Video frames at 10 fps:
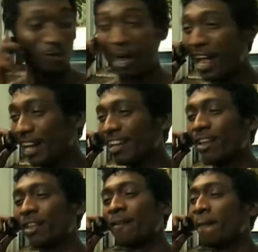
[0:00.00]
why?
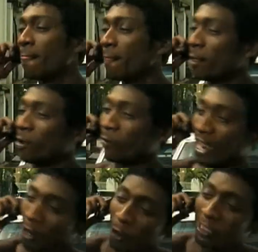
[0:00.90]
Why
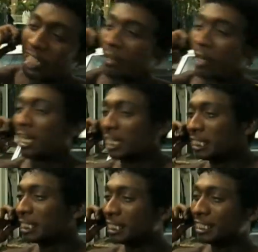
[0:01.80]
are always getting like
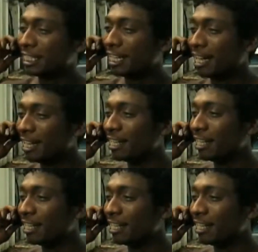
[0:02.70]
this? Eh?